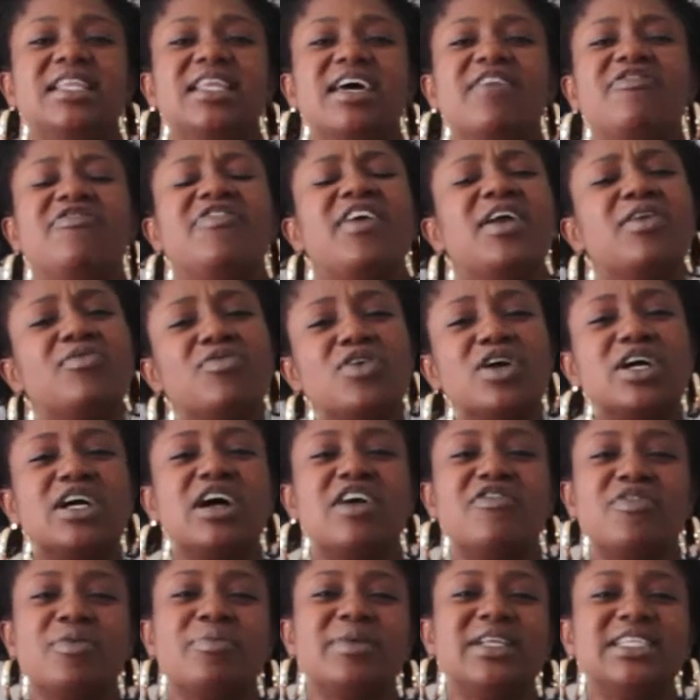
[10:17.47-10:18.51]
The federal
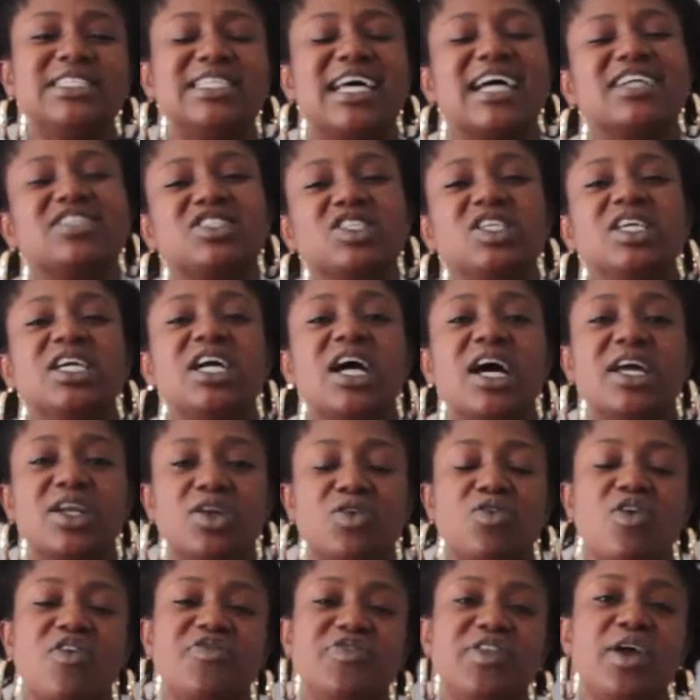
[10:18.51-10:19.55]
government is actually
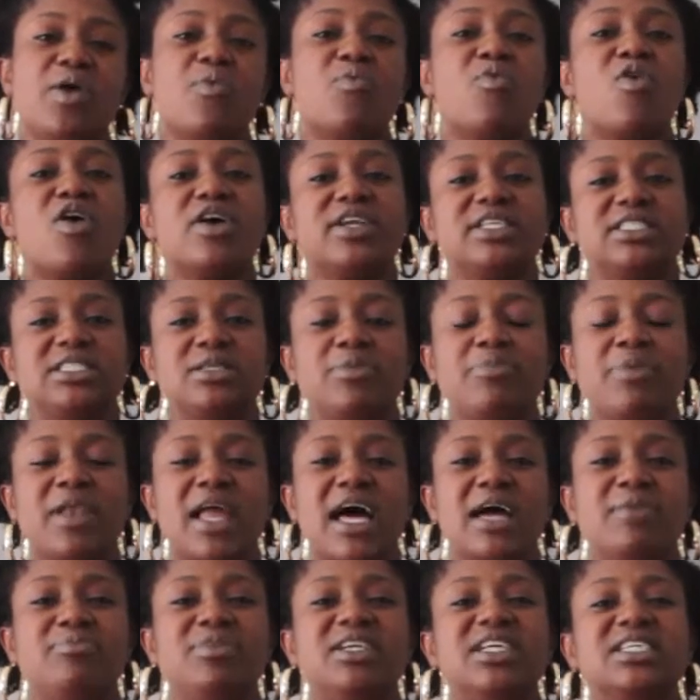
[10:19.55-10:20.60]
cutting off their water
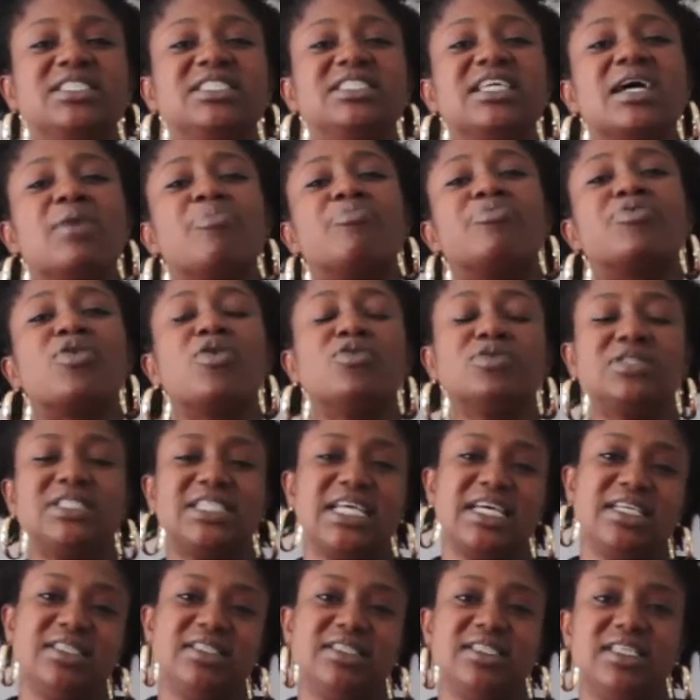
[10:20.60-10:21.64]
supply because they're
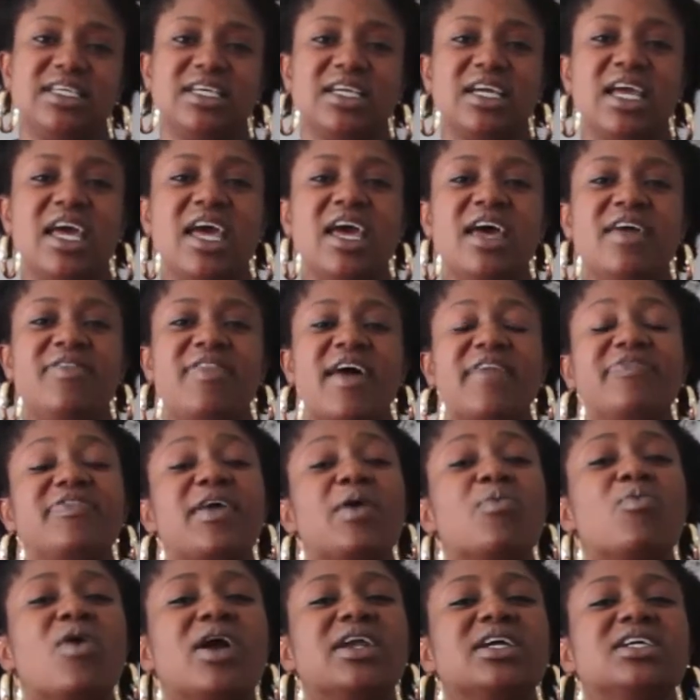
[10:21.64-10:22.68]
protesting that
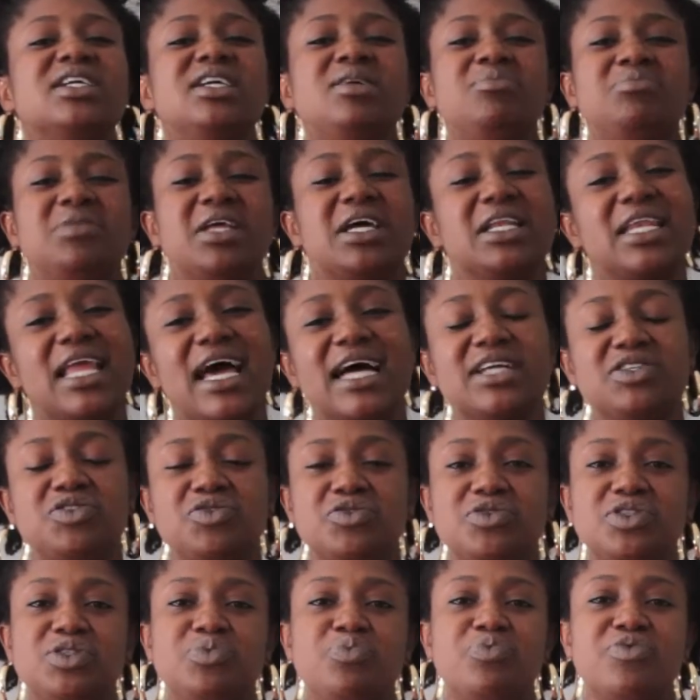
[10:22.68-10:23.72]
they want to keep their
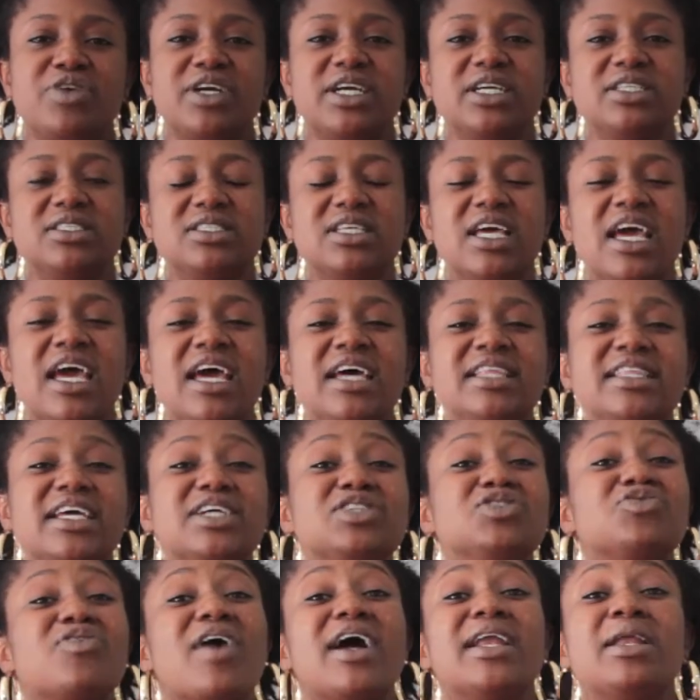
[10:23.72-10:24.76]
natural springs.
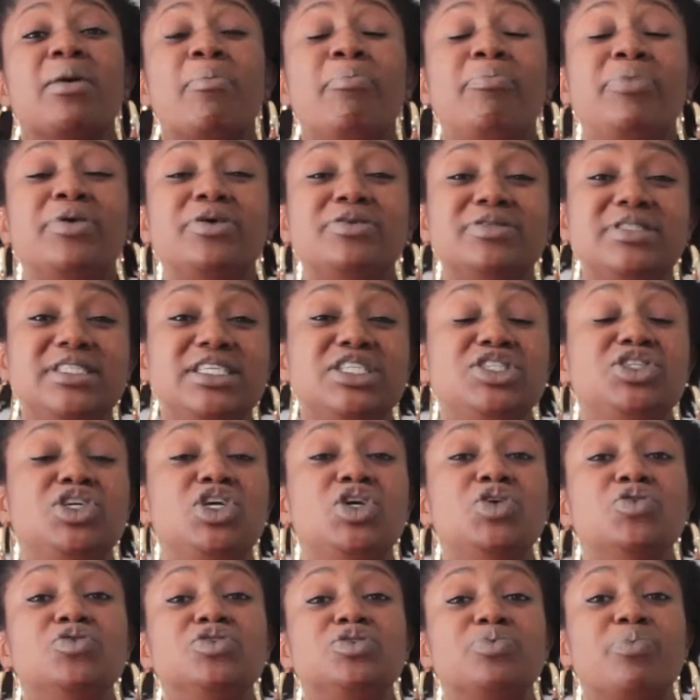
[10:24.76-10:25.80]
They're trying to build these
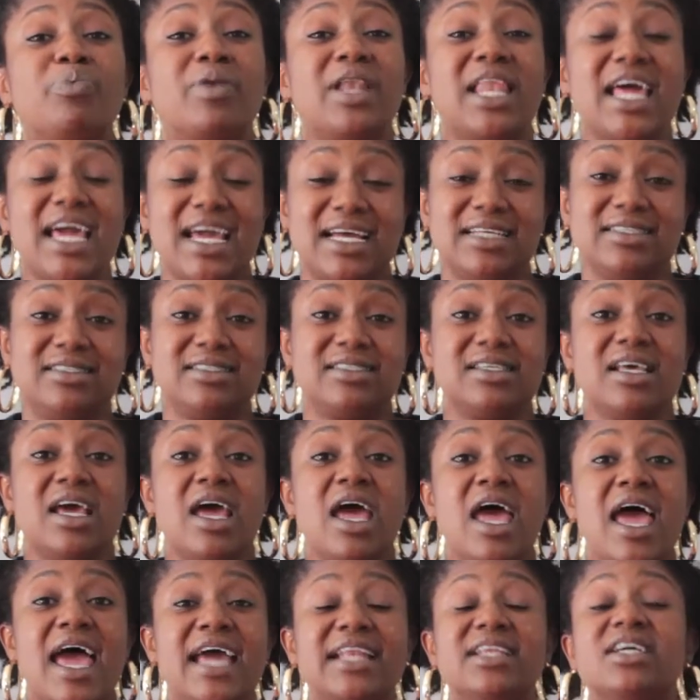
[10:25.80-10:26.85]
huge plants
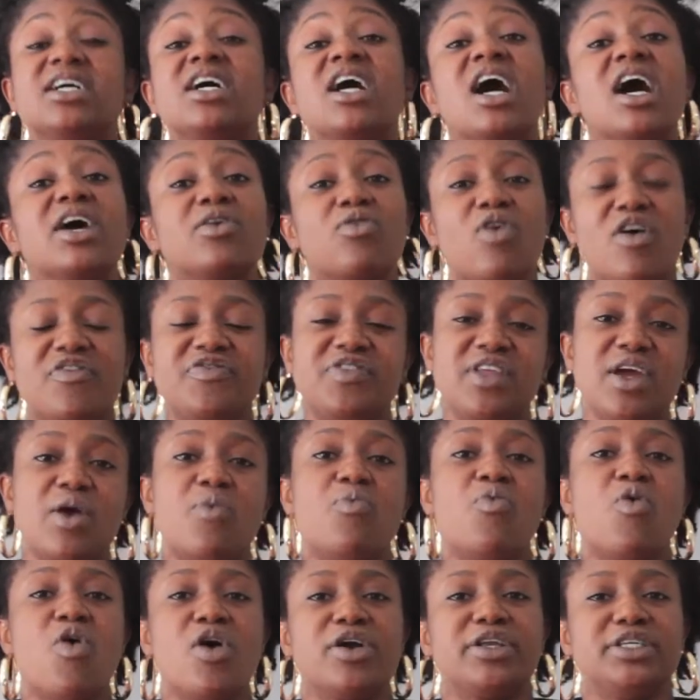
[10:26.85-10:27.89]
and cut off
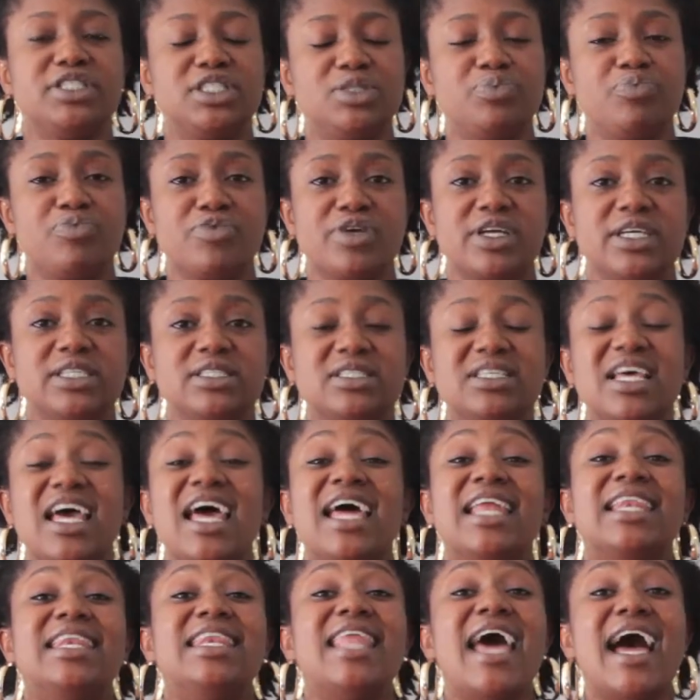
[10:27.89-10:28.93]
their water springs,
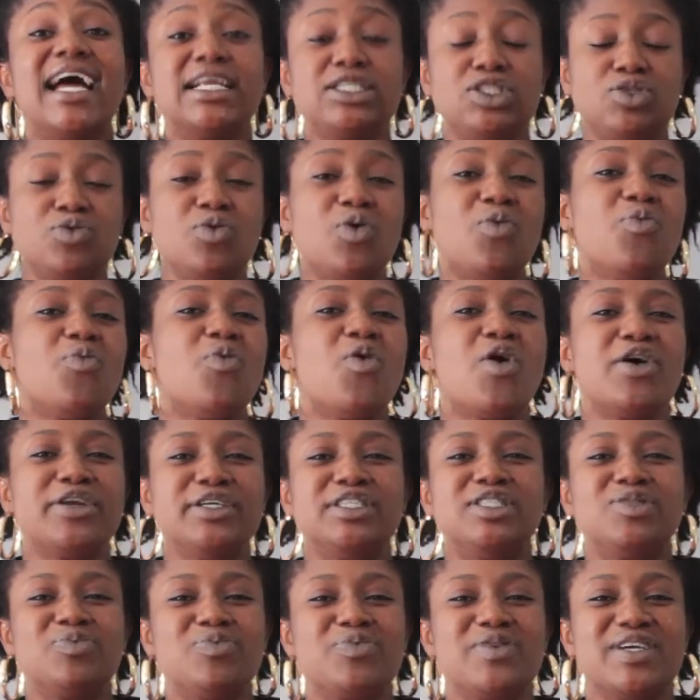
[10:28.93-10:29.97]
natural
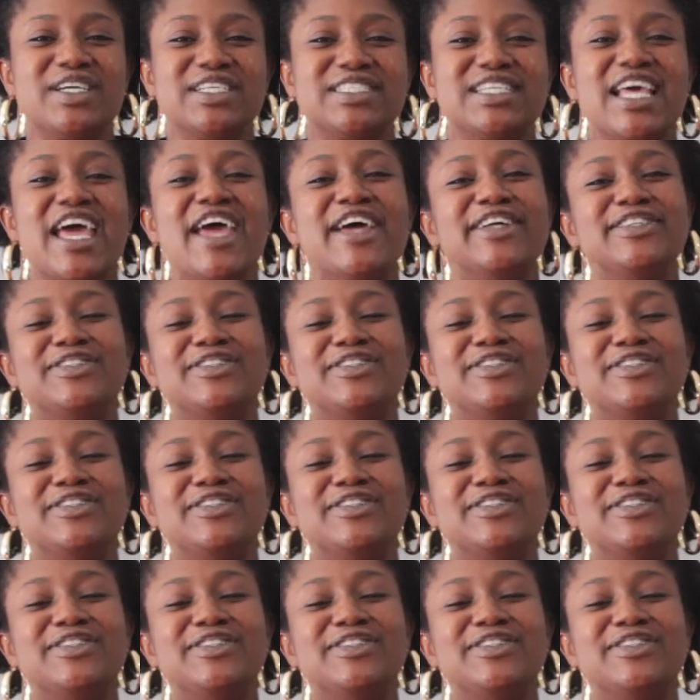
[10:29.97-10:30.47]
water springs.